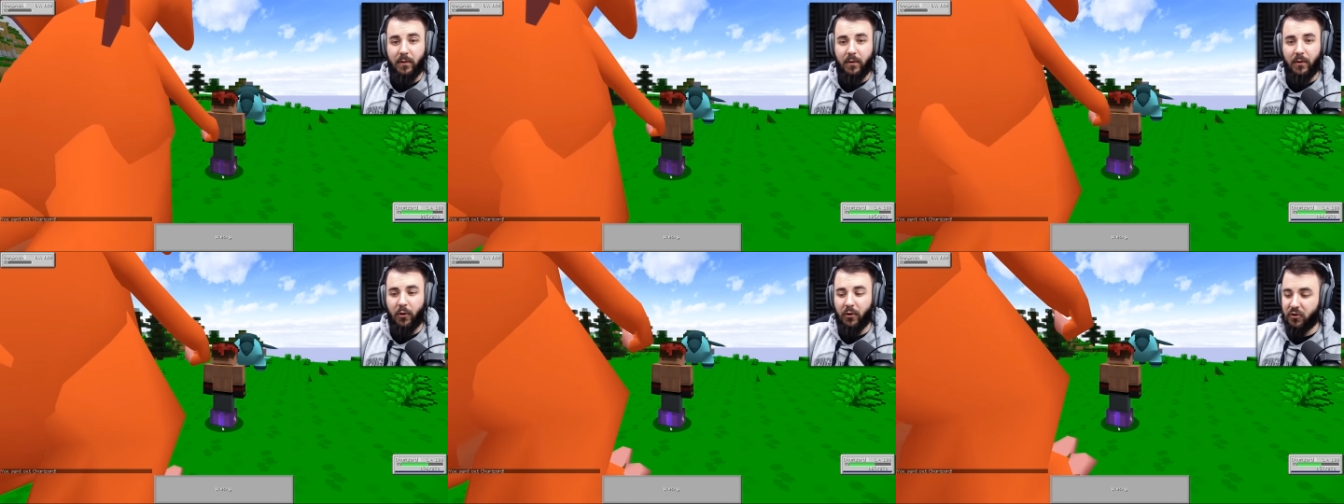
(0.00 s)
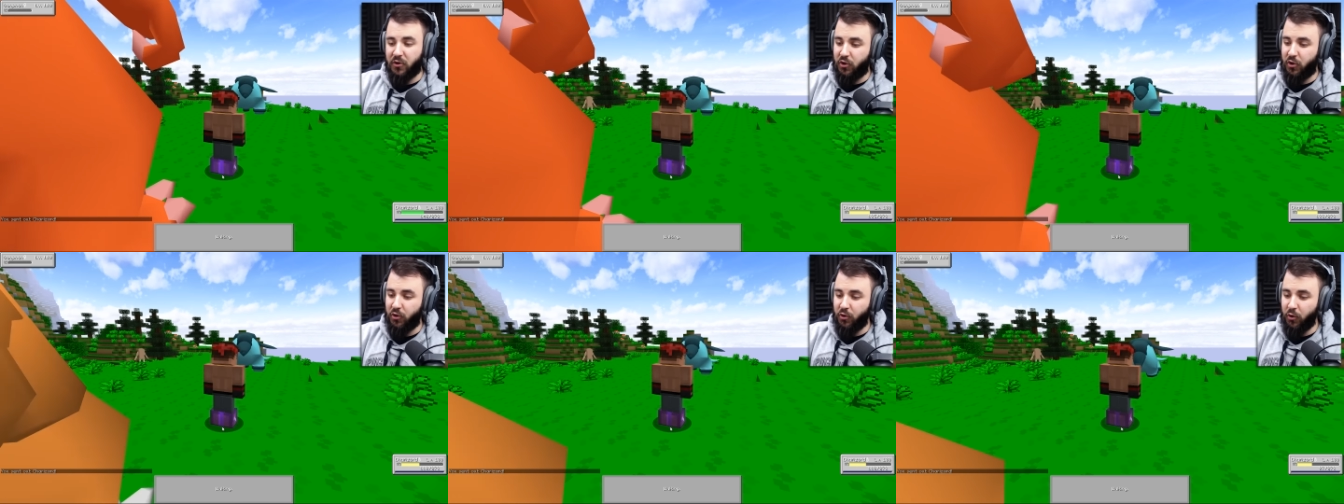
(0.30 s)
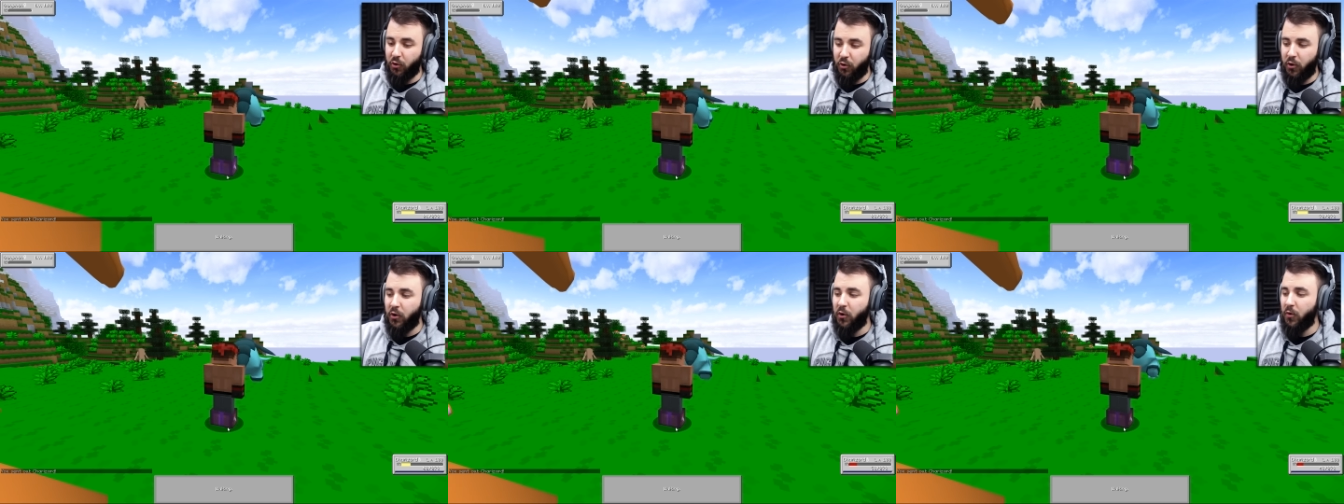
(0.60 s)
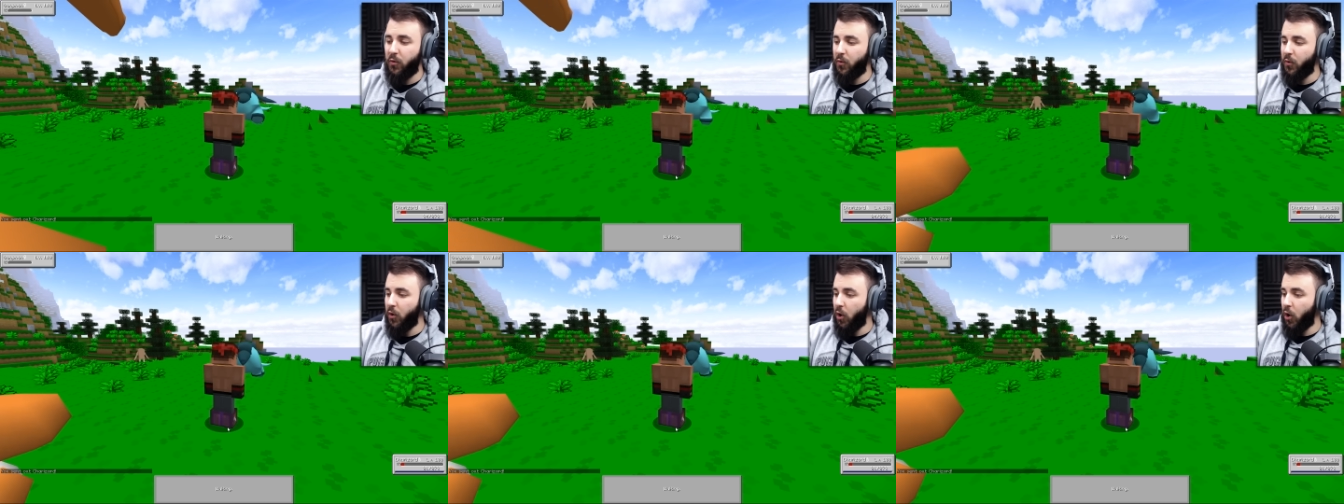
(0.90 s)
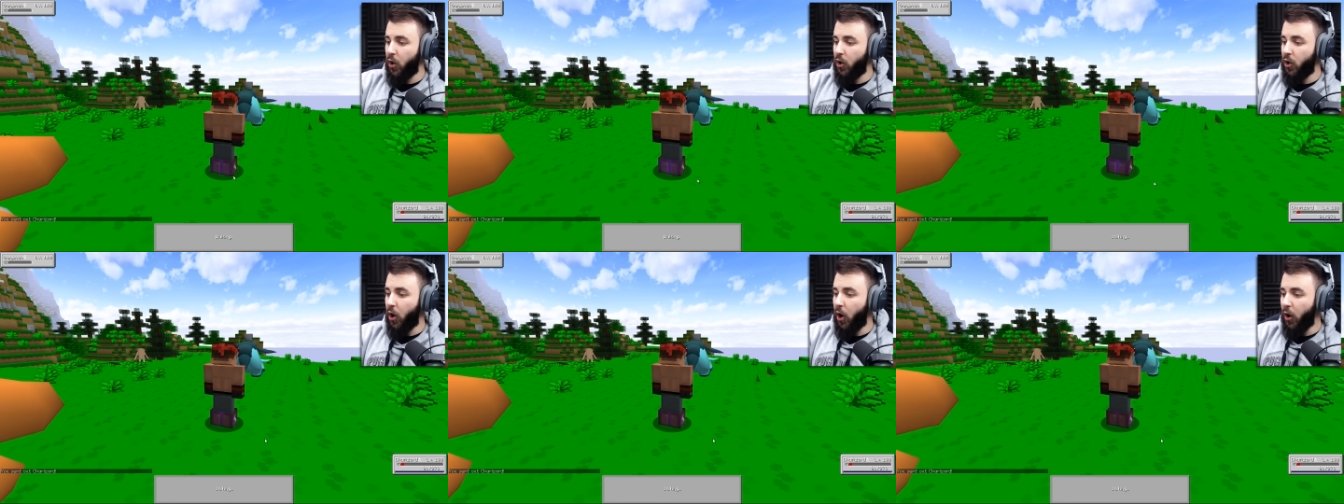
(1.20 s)
or two.
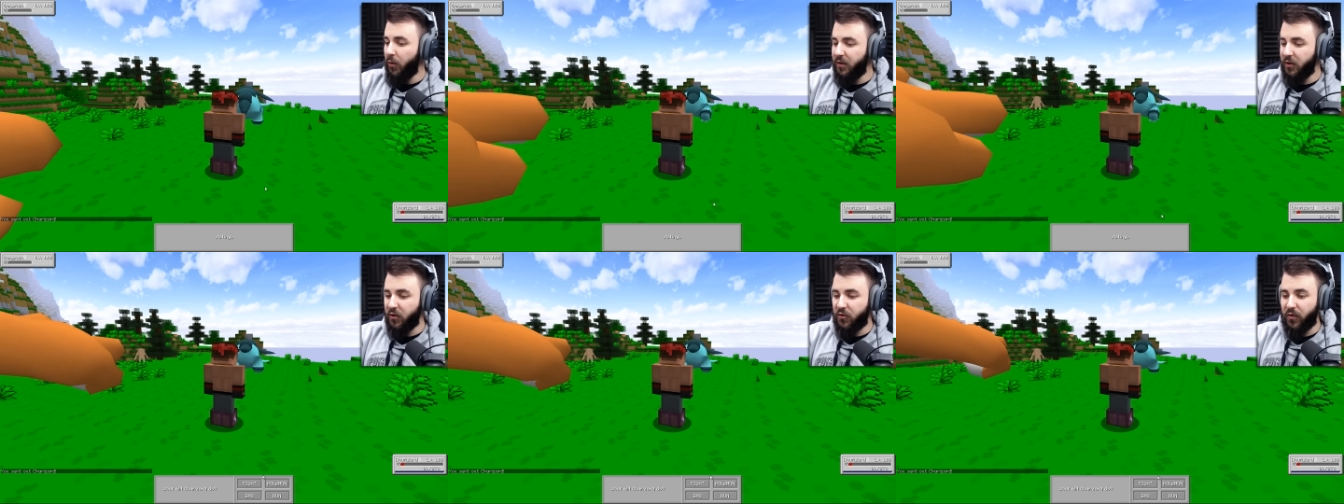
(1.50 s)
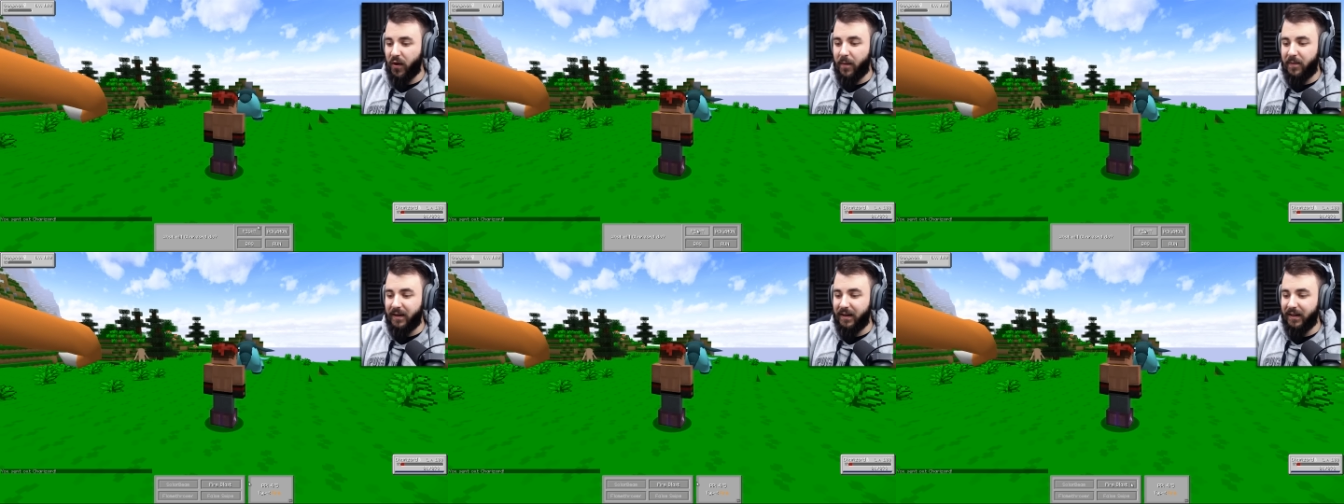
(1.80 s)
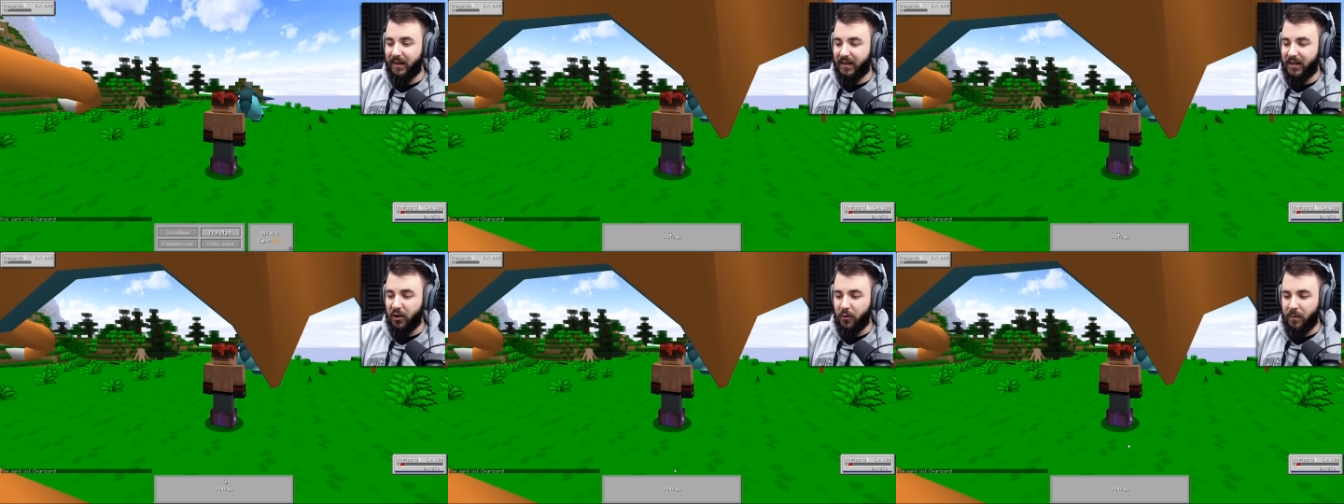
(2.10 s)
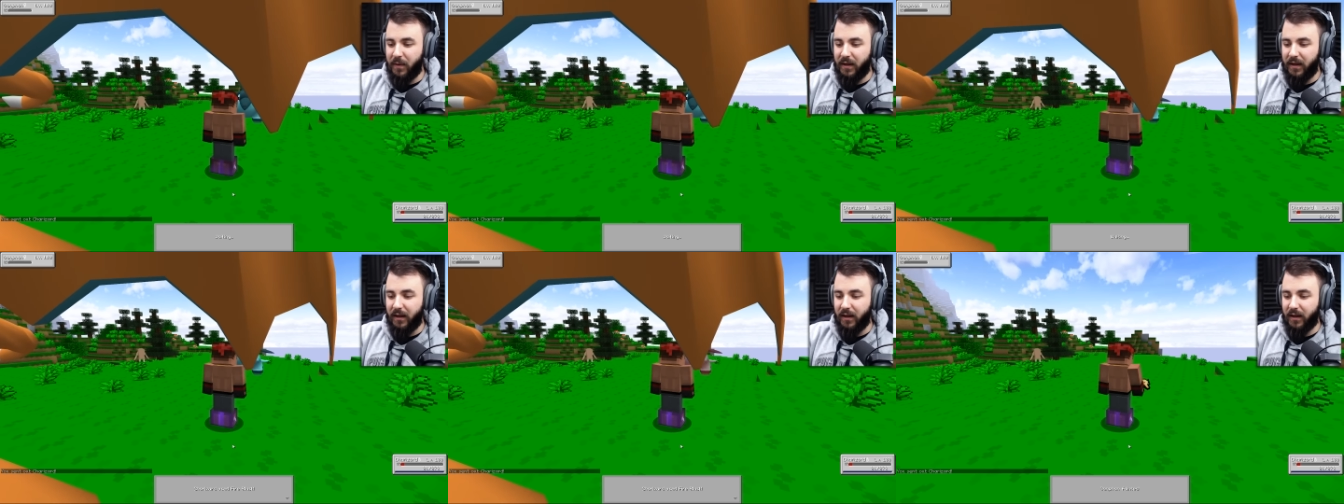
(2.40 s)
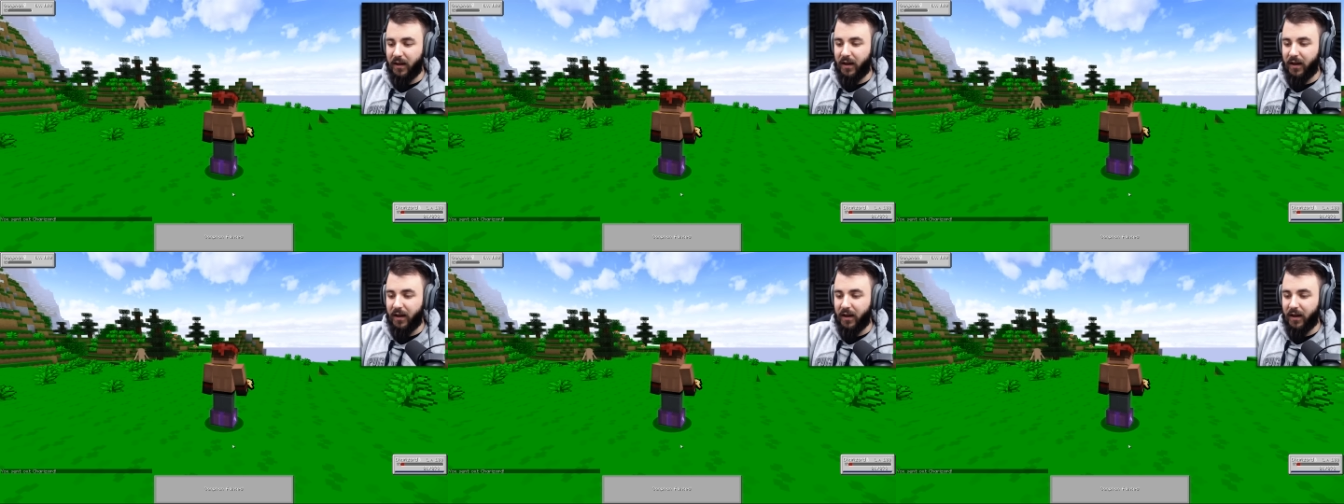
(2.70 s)
Holy crap, he nearly killed me.